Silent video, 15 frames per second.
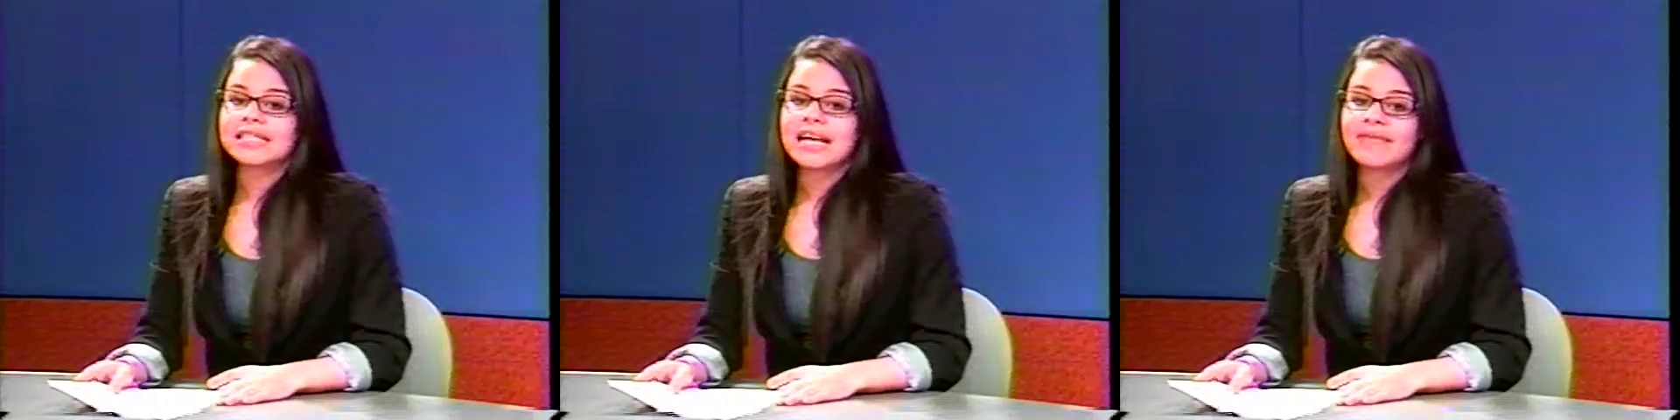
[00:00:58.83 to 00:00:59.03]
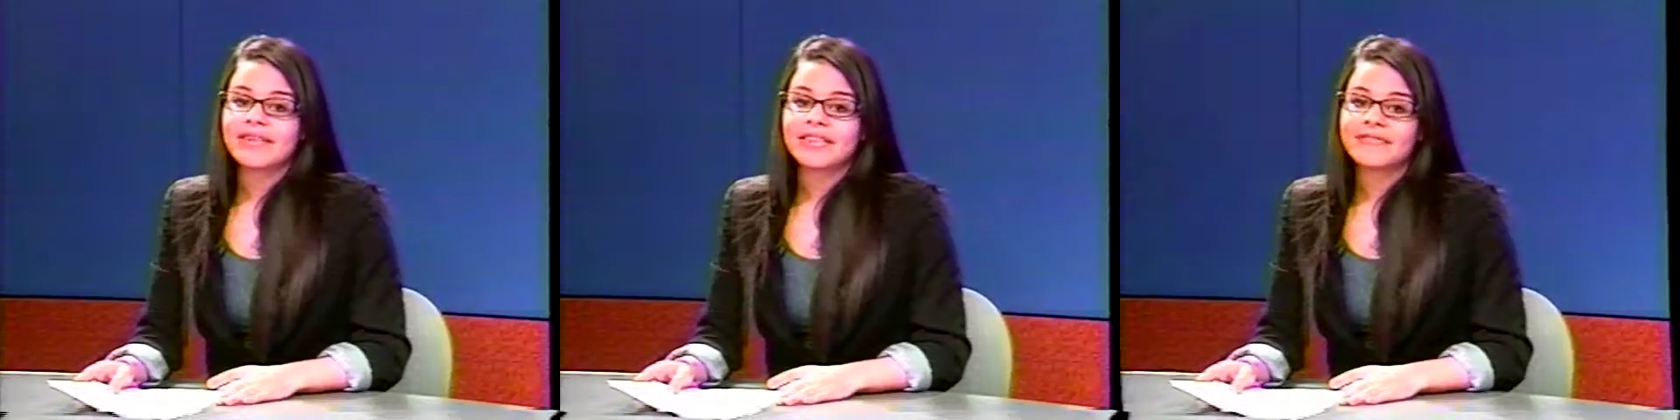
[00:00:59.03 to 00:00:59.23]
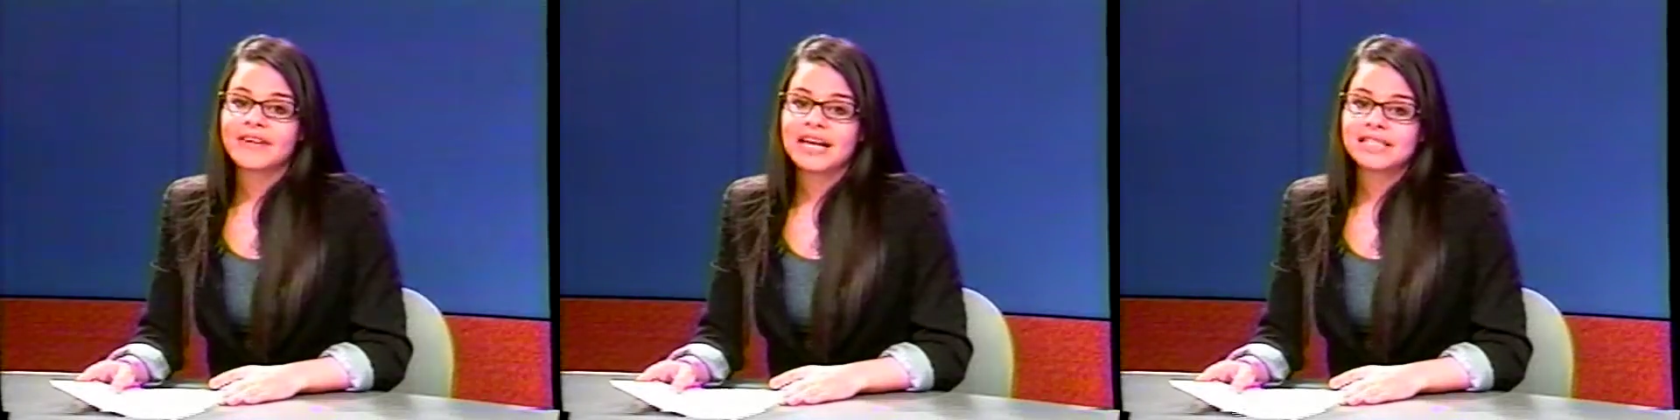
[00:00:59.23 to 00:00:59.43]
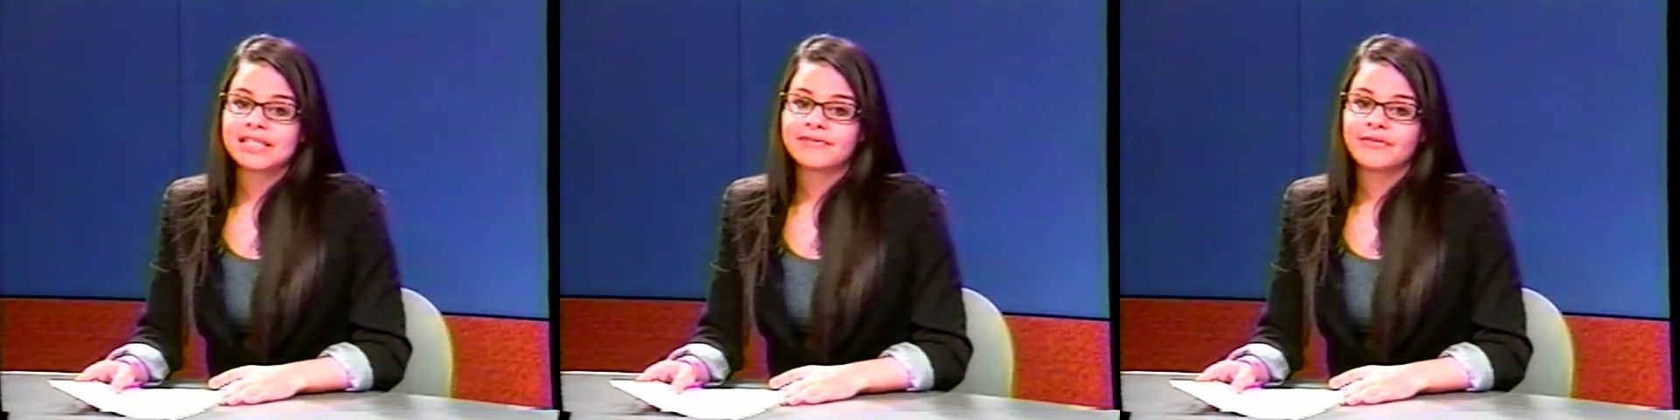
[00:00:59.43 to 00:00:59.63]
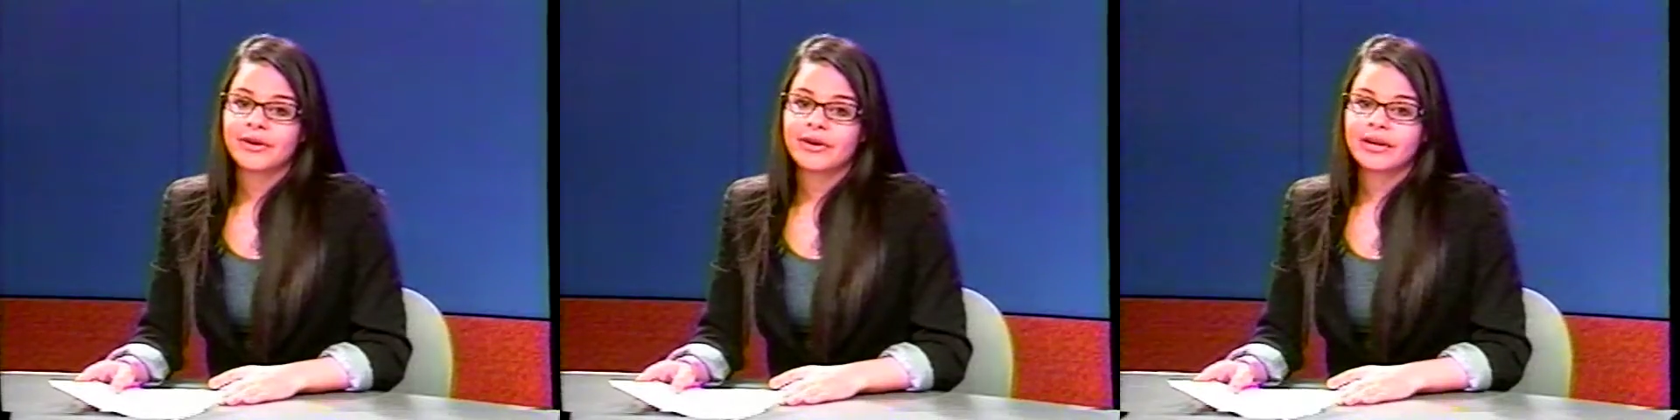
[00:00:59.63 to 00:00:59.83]
7th Fast
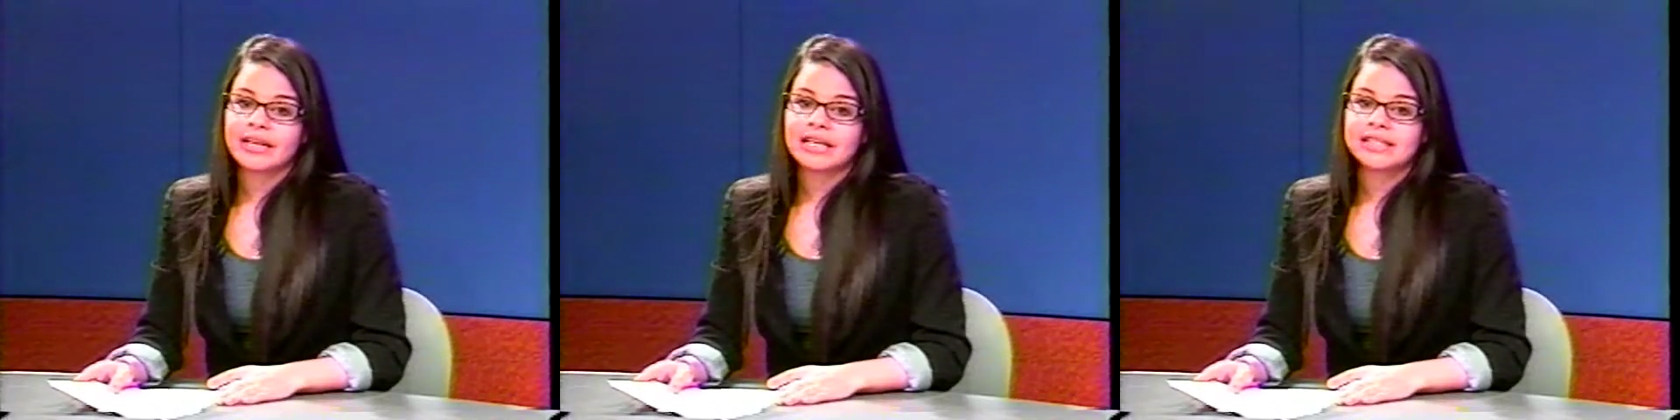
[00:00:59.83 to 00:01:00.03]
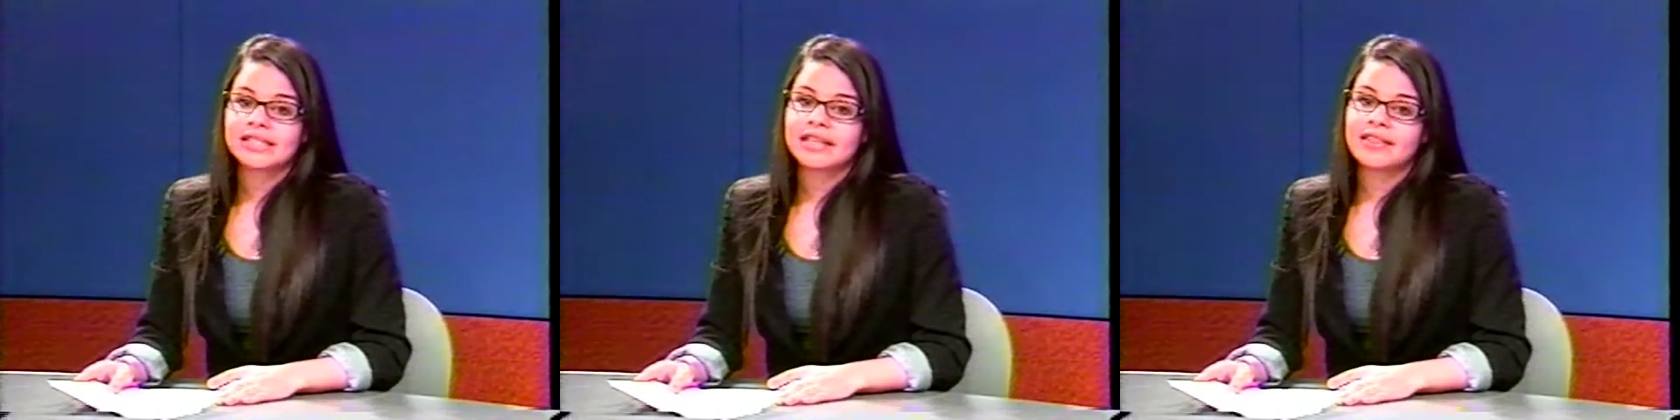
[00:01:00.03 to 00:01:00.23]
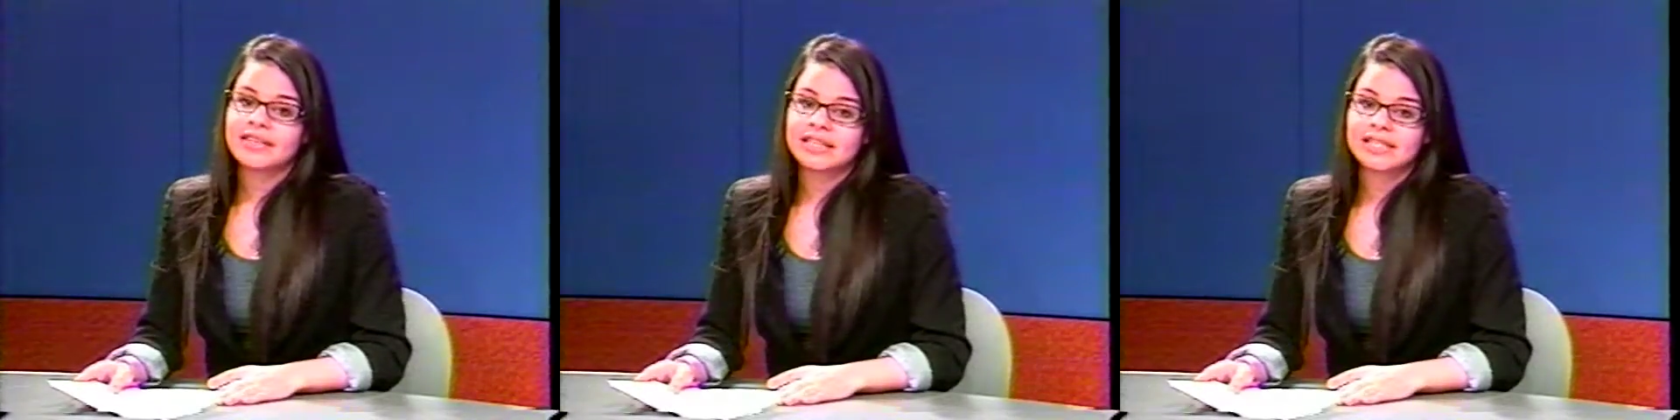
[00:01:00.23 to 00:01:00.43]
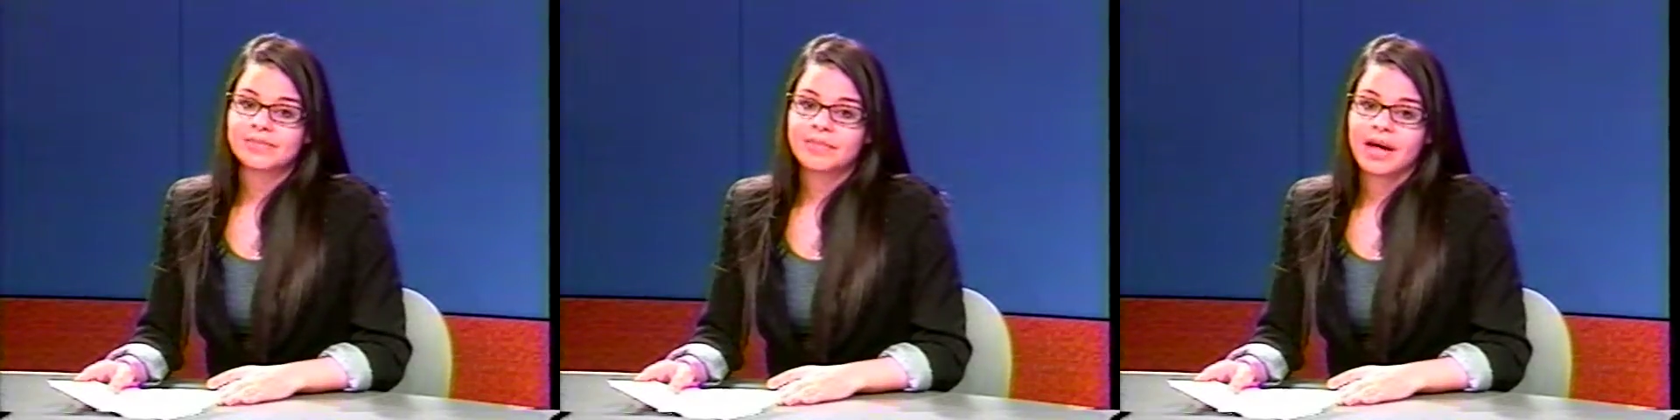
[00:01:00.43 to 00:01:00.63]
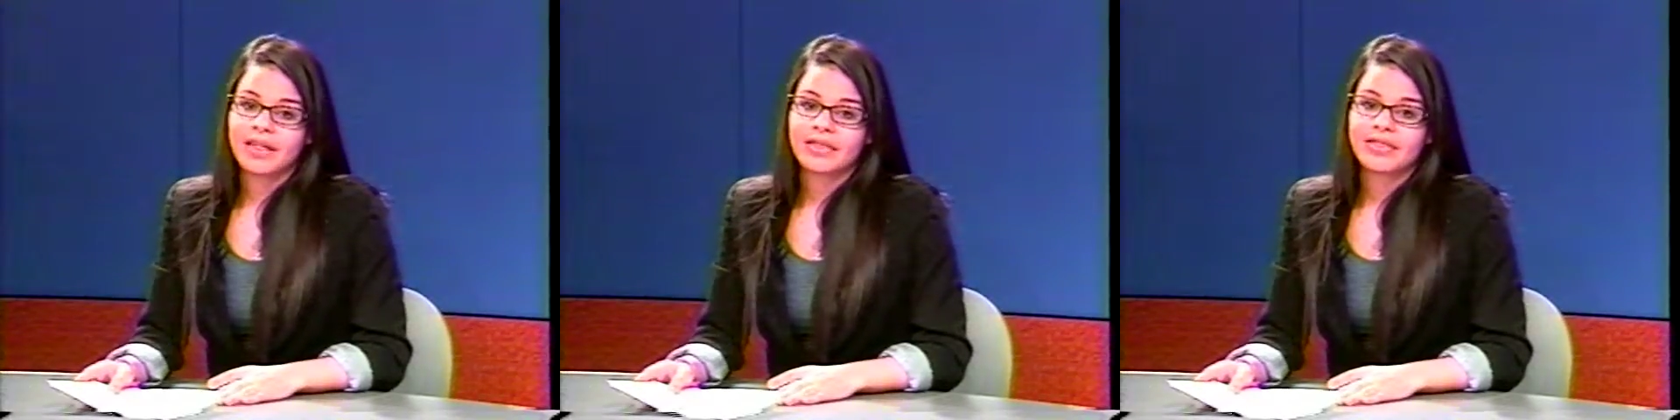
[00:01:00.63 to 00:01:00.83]
and Furious this
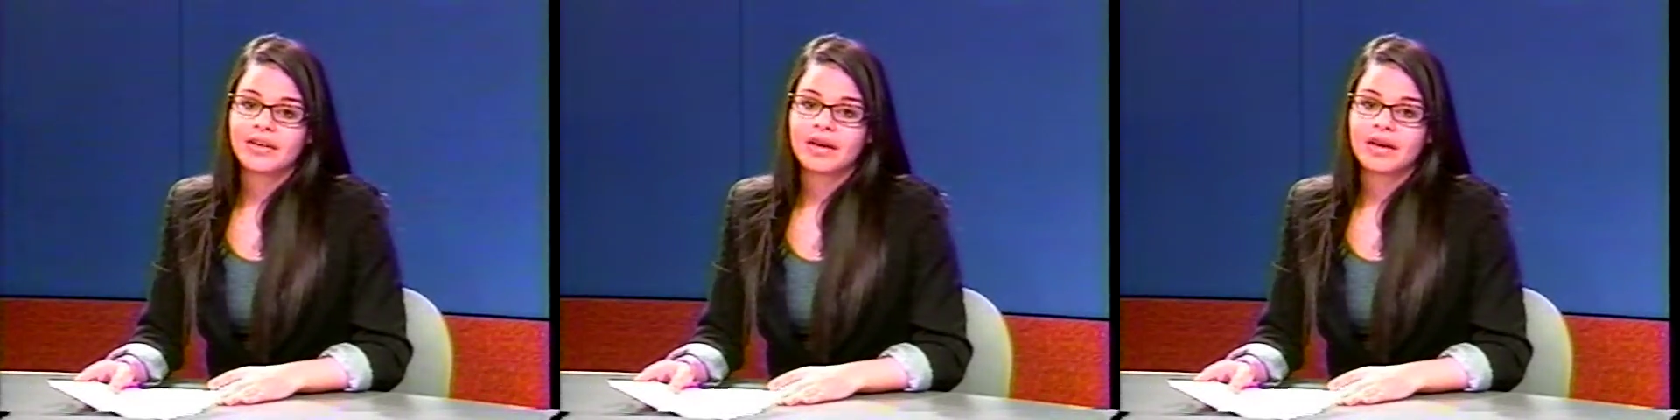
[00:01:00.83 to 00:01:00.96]
month.